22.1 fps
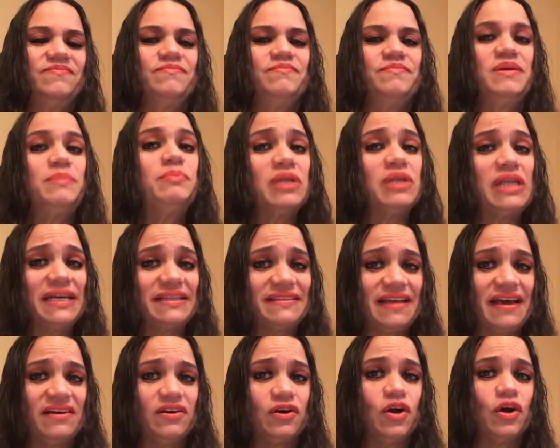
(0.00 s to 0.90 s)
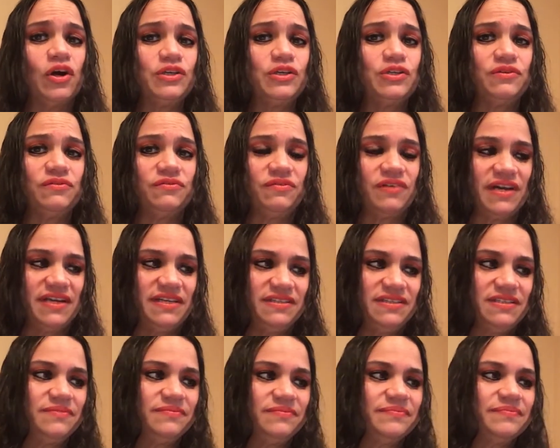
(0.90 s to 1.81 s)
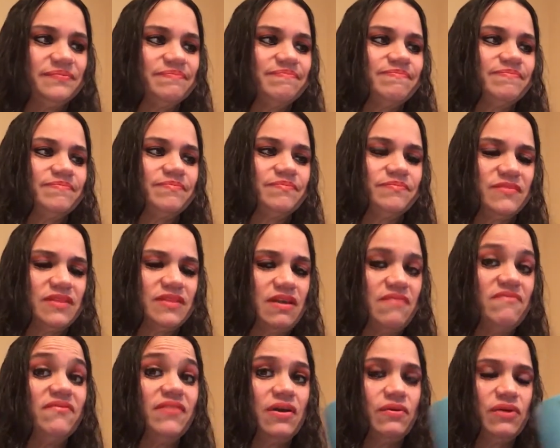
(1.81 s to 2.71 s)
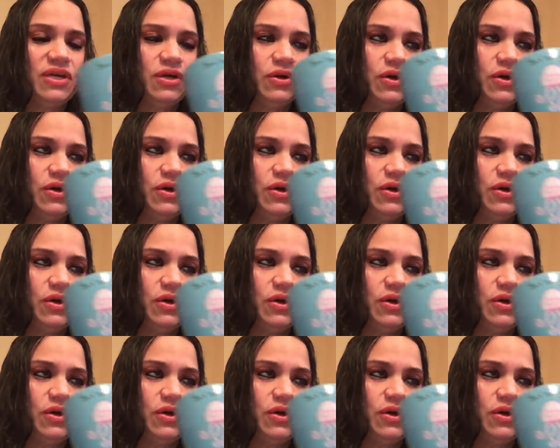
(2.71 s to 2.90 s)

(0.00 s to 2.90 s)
People like that are hard to find. Very